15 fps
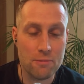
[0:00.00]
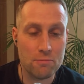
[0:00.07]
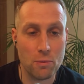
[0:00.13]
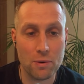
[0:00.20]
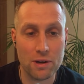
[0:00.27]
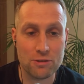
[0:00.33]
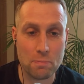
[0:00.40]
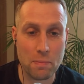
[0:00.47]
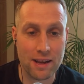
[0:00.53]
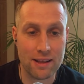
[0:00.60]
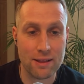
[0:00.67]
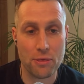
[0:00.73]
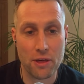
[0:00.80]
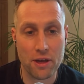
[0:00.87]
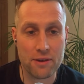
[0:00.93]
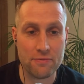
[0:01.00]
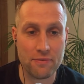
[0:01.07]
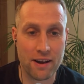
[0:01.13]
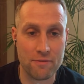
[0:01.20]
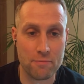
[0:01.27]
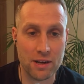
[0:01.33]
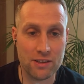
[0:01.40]
but we're spending
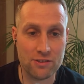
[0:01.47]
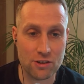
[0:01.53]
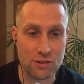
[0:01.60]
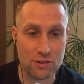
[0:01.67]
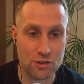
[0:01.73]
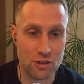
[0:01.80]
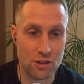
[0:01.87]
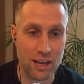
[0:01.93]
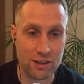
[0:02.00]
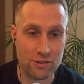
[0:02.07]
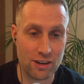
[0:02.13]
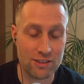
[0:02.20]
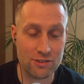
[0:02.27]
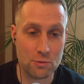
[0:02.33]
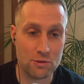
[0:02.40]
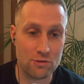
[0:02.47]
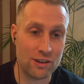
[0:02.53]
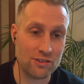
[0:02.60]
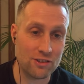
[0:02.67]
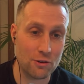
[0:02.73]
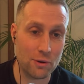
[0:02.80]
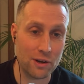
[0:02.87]
35 minutes on a Sunday trying to
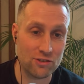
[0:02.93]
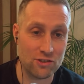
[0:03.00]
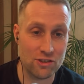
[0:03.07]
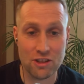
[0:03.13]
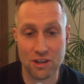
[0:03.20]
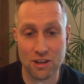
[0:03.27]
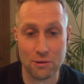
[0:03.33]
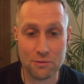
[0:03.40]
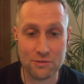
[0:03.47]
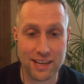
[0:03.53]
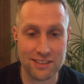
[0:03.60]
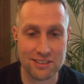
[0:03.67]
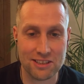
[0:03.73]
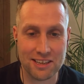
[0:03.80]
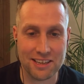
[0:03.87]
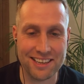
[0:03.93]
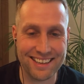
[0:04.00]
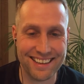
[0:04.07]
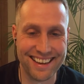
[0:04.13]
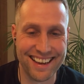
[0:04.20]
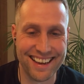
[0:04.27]
address a question that no one's asking.